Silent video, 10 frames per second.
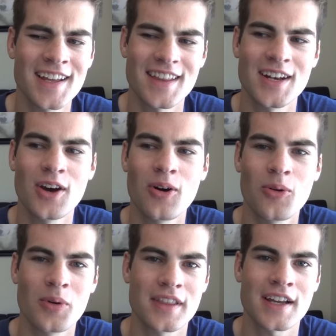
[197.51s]
They know
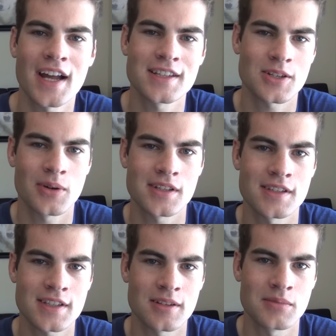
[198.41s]
what the
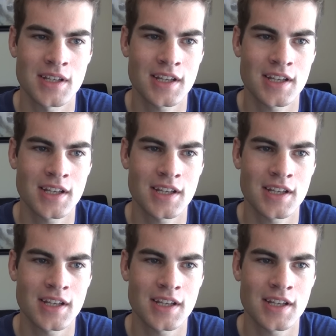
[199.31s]
consequences can be,